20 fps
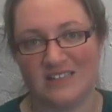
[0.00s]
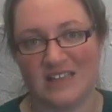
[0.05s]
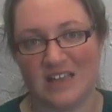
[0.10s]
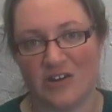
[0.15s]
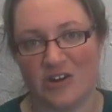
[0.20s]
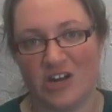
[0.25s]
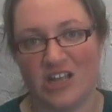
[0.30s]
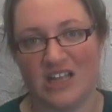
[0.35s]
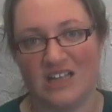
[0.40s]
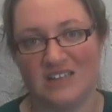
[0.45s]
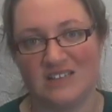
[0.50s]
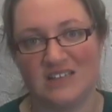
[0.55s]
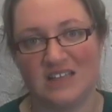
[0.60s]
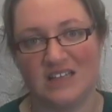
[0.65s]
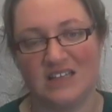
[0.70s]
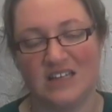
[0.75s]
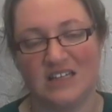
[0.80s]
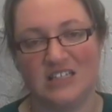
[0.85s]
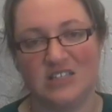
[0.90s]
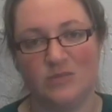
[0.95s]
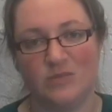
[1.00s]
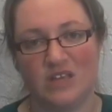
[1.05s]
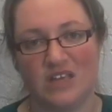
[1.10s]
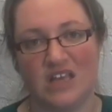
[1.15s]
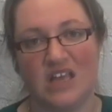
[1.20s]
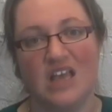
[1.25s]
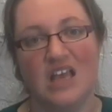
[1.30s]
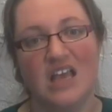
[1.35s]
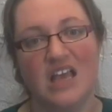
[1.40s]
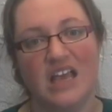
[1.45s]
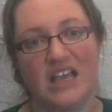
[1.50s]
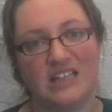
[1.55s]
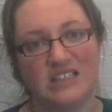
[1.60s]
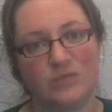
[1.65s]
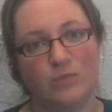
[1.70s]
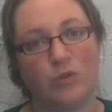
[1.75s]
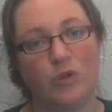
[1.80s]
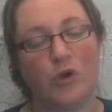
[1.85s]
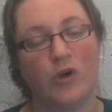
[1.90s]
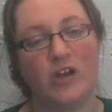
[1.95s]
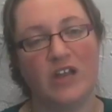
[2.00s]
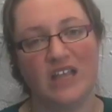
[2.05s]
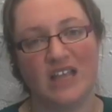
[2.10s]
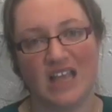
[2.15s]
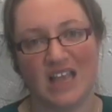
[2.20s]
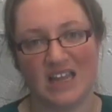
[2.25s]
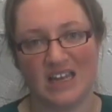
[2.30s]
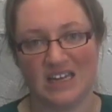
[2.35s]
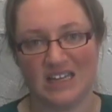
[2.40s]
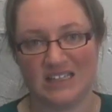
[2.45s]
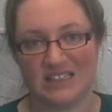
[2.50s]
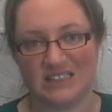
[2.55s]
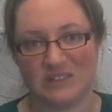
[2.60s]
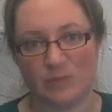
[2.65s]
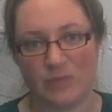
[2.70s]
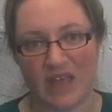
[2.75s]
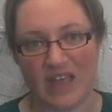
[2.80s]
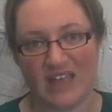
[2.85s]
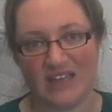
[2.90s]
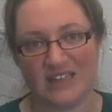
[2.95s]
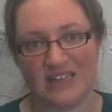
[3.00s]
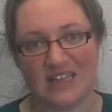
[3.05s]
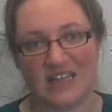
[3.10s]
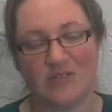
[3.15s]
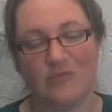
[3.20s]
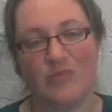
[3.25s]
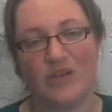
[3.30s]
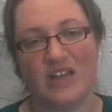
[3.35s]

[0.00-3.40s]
Saturday, and Sunday to be exploring and expanding,